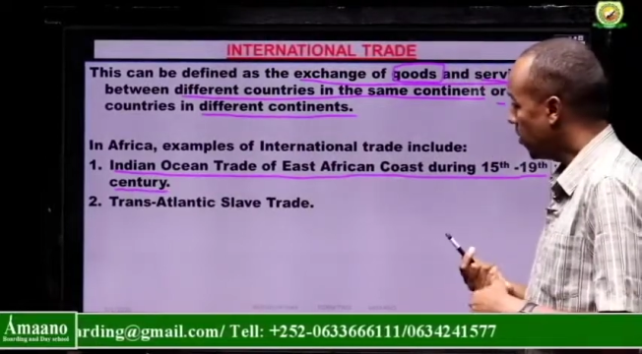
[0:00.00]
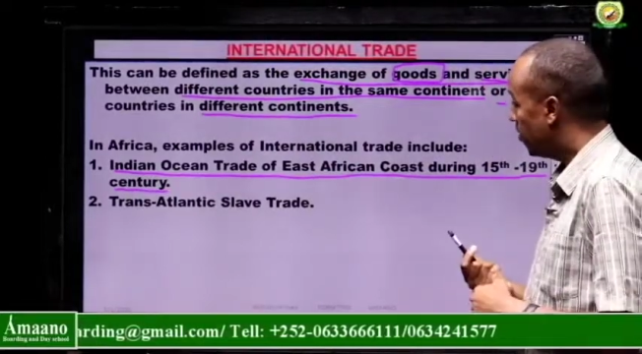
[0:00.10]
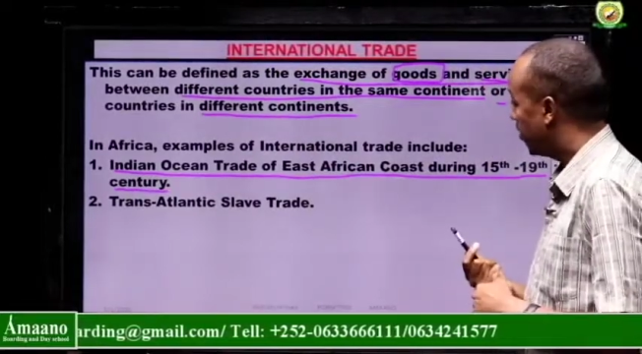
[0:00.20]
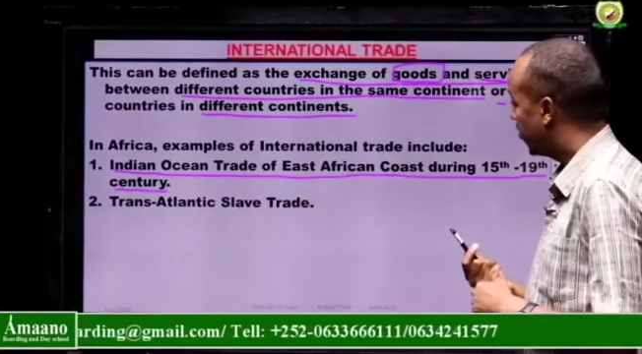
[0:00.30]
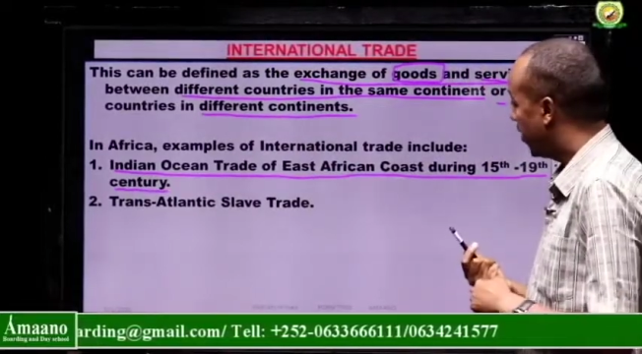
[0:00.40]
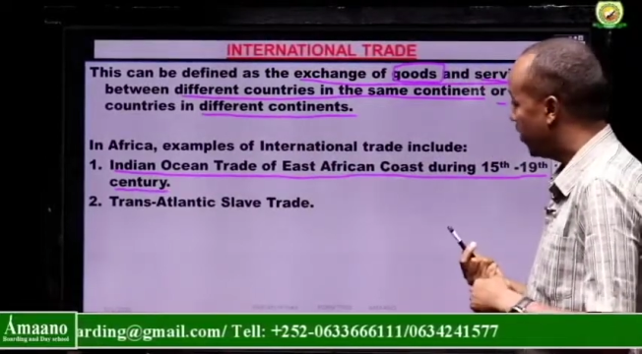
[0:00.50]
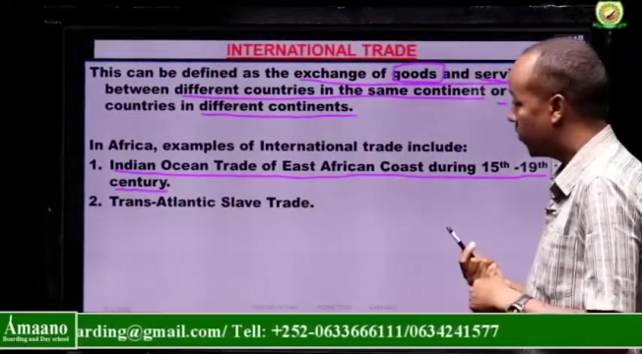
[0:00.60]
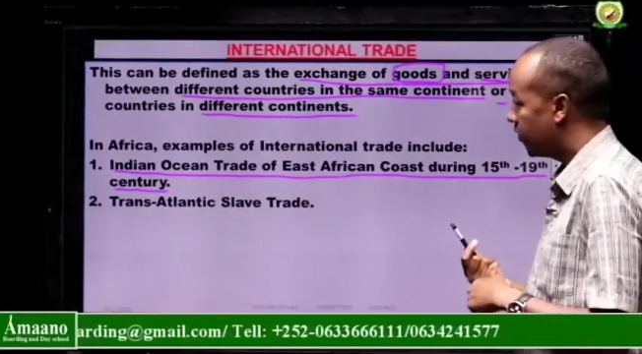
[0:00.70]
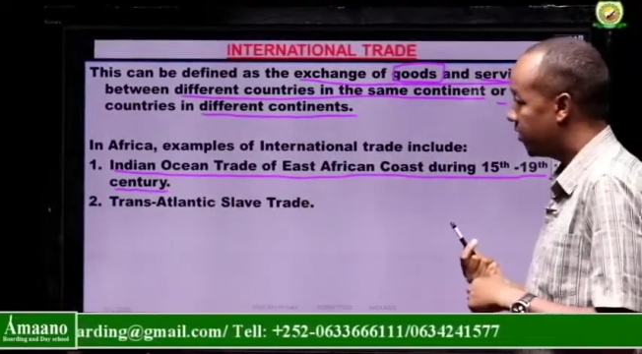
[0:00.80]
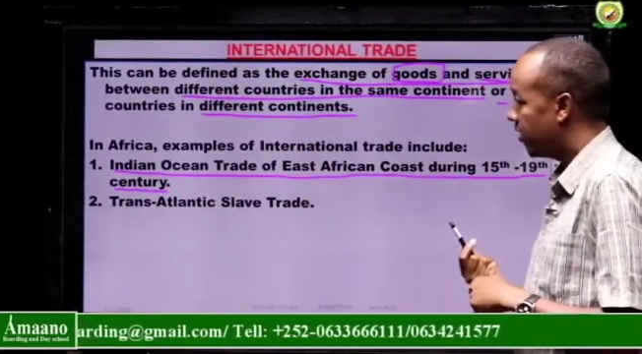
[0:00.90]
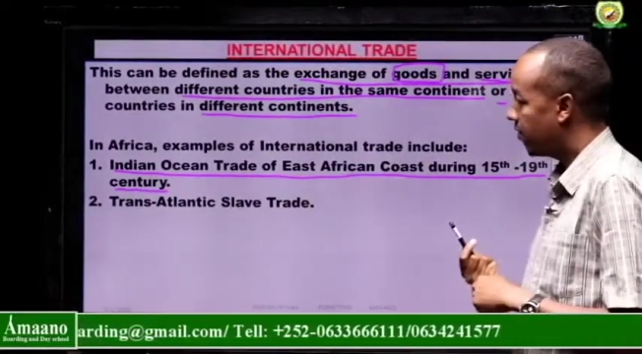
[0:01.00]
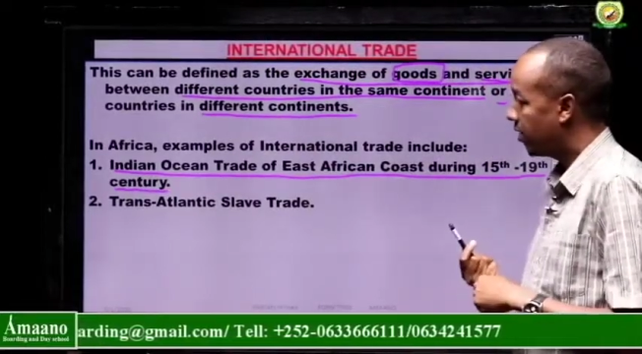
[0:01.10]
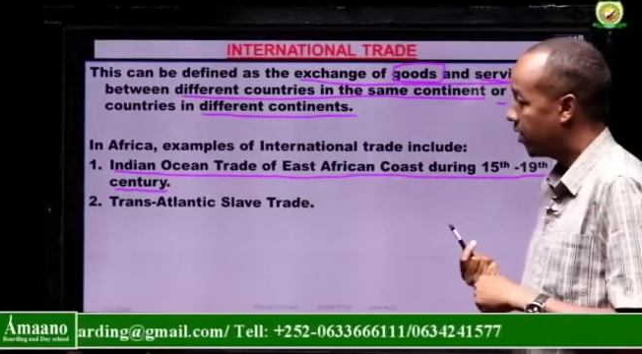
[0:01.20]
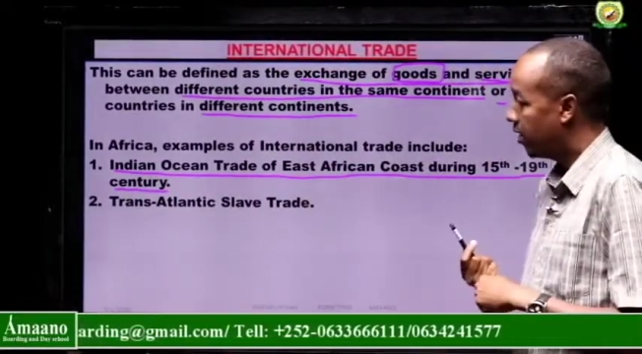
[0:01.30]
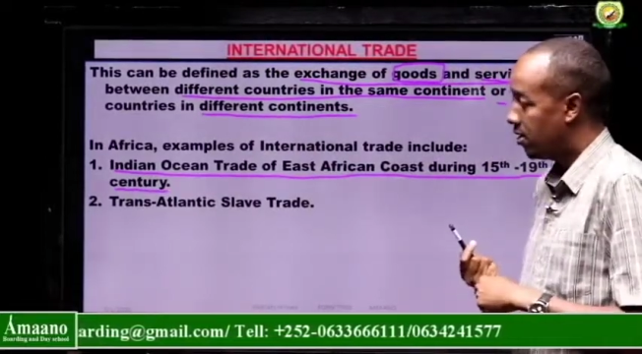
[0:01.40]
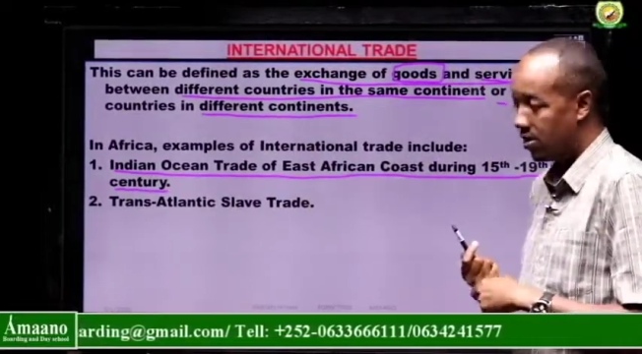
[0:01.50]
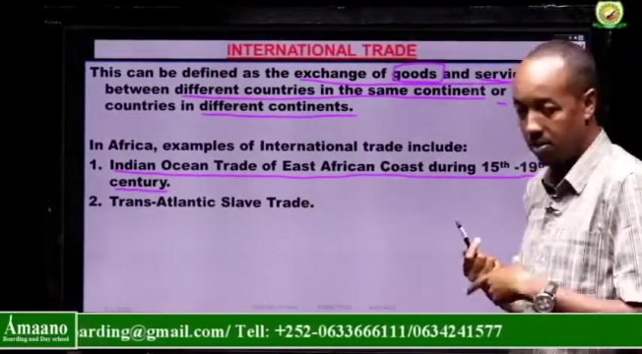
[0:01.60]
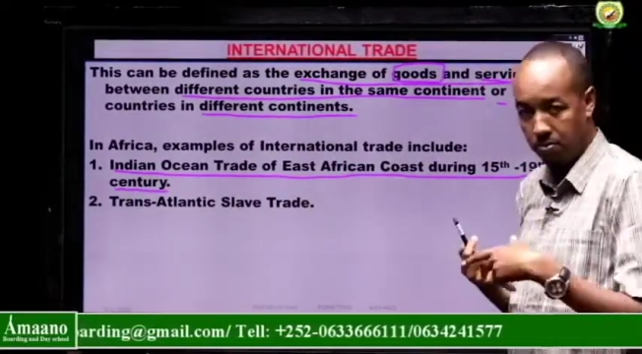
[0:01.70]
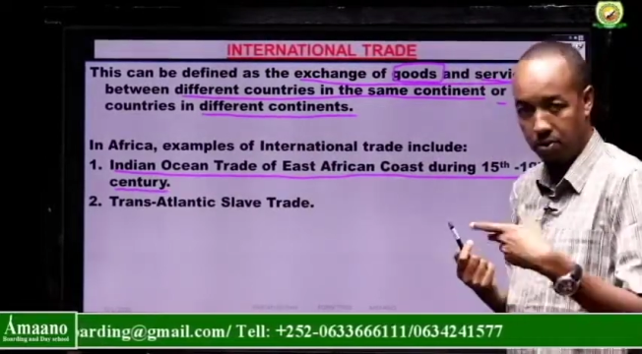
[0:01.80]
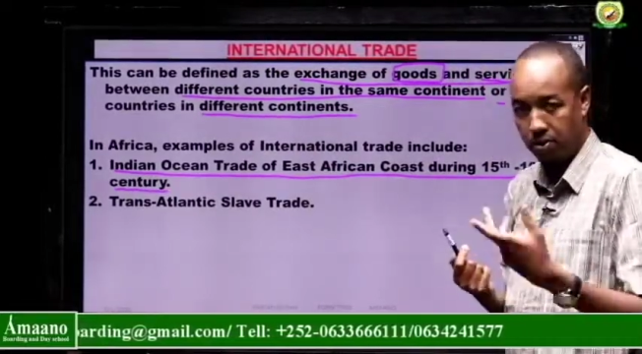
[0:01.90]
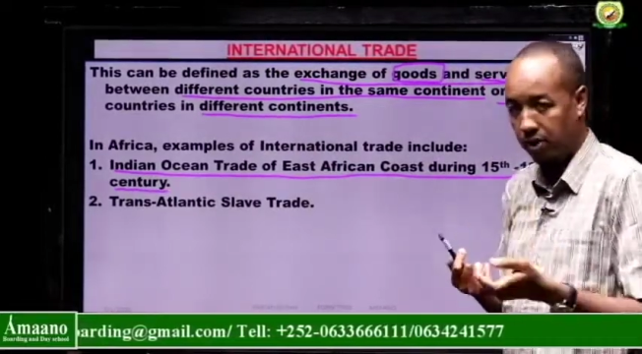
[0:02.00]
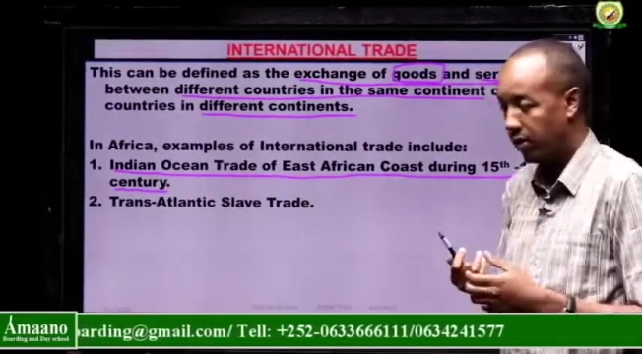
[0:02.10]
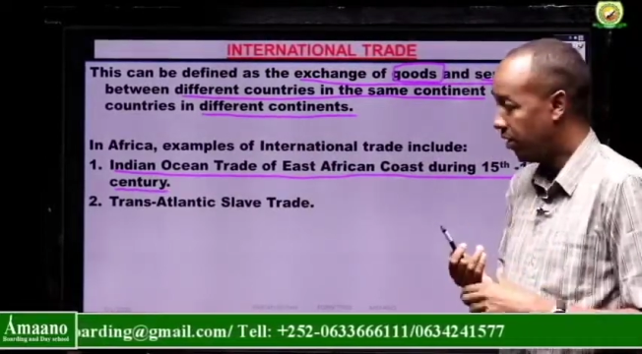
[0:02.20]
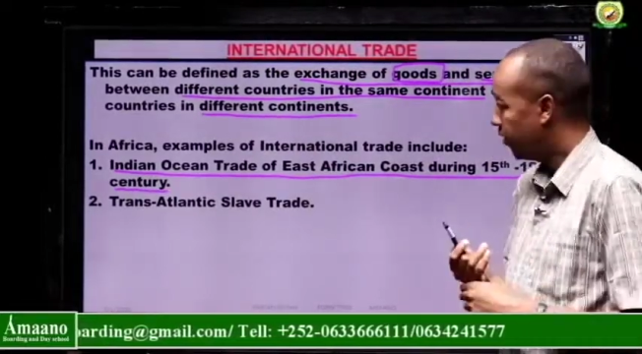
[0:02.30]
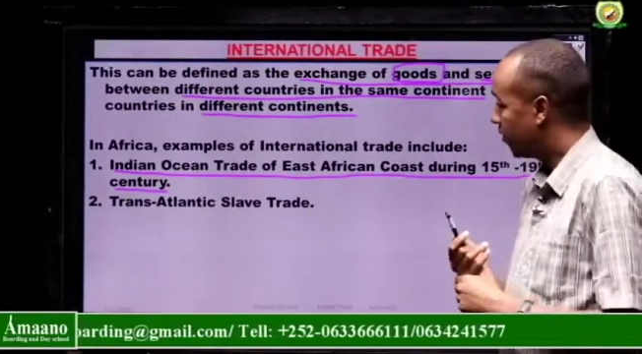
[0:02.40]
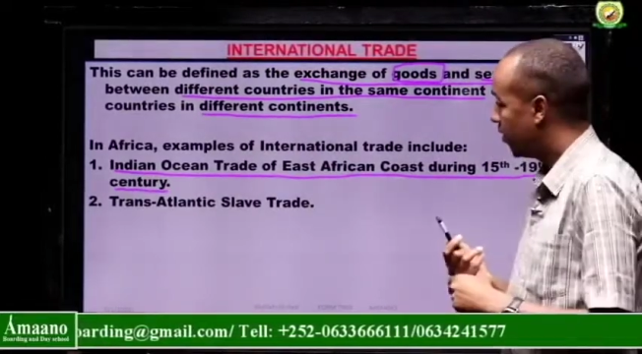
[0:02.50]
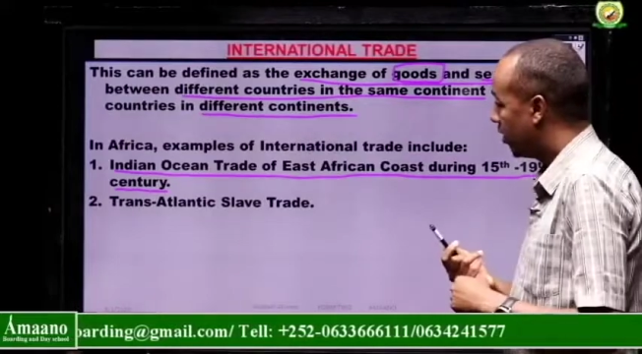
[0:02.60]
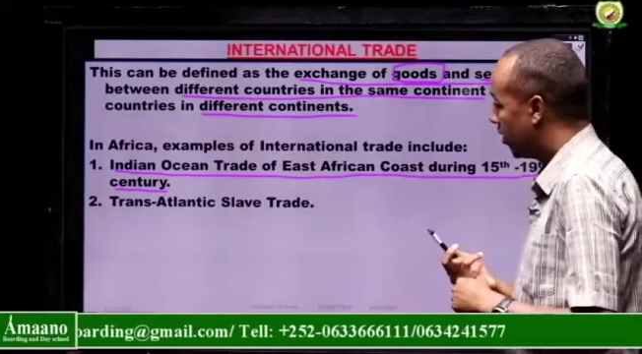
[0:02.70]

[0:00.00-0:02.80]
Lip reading: The trade of East Africa, the Portuguese,